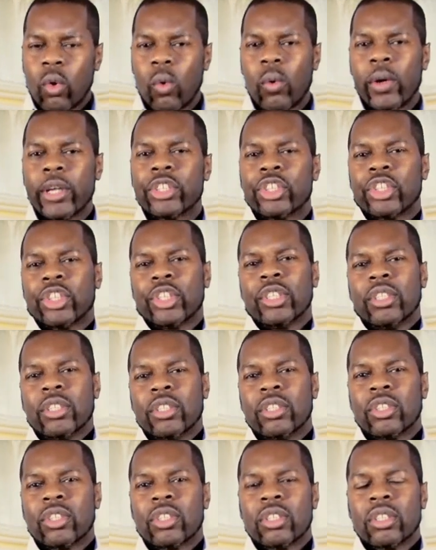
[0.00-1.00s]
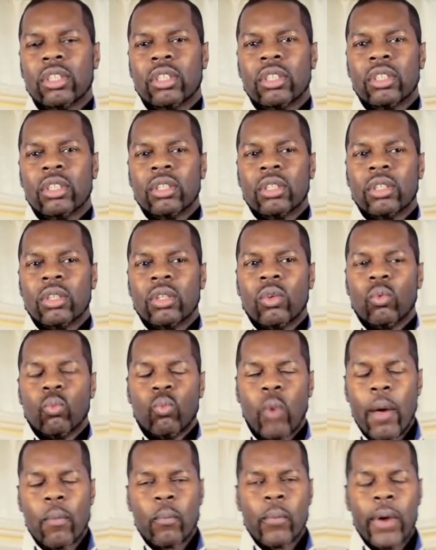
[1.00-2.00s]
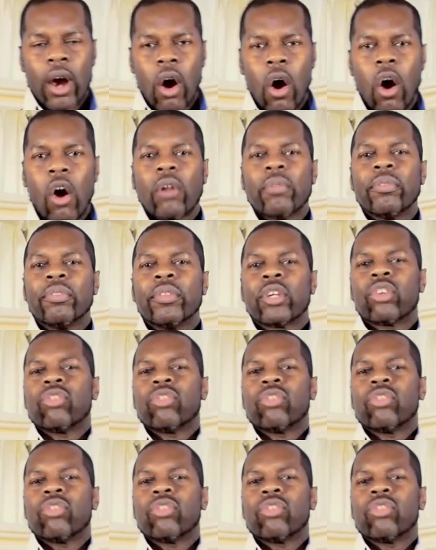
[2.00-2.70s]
questions when we're on the